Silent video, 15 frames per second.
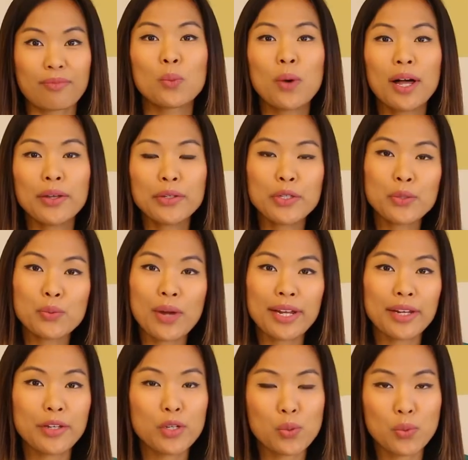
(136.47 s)
While you're
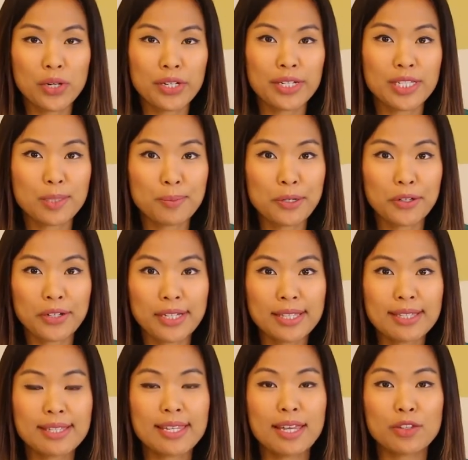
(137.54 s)
writing your work
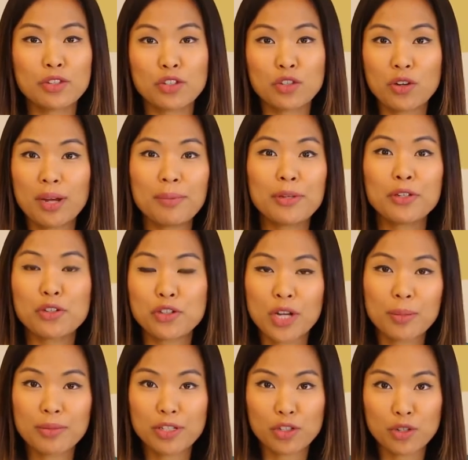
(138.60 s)
experience and describing your
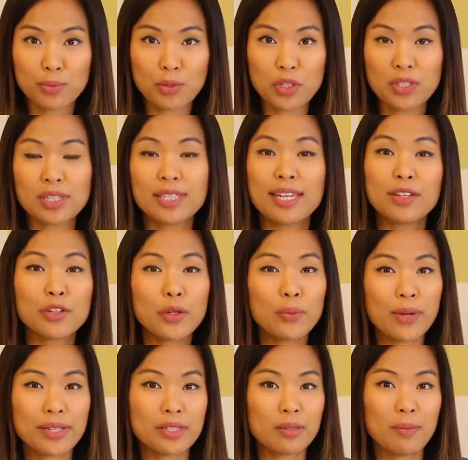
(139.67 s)
job descriptions in your
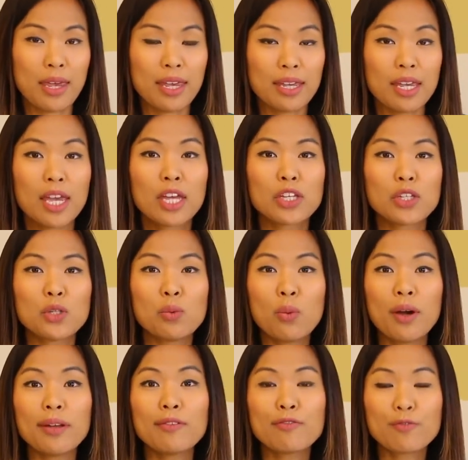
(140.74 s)
resume, you
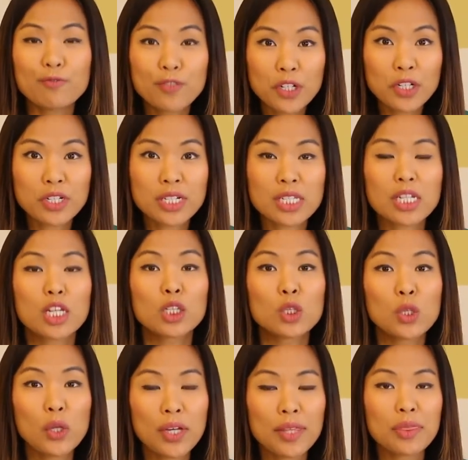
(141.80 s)
want to first
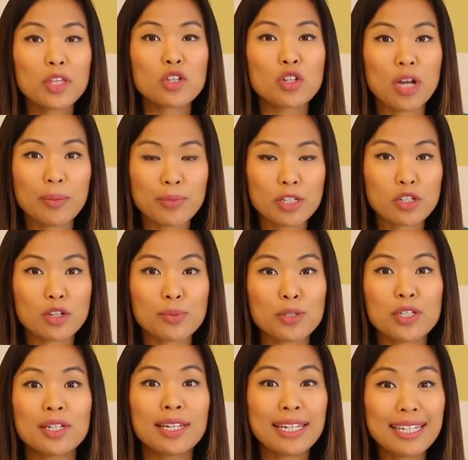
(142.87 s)
look at the job
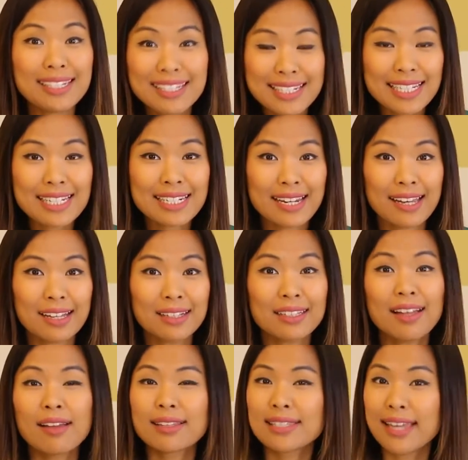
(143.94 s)
description in
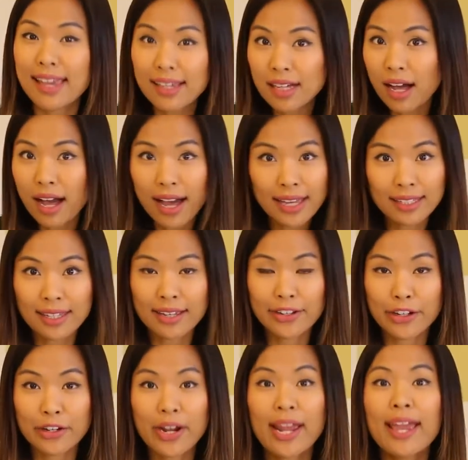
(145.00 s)
detail, take a
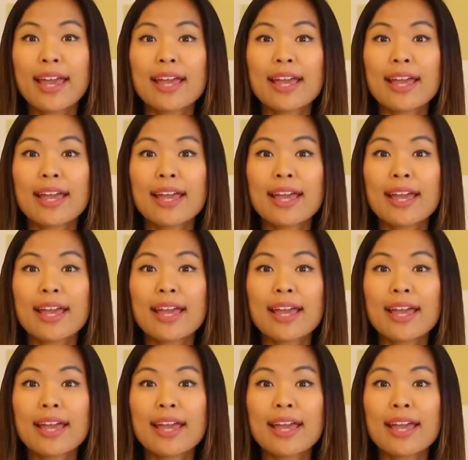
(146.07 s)
highlighter,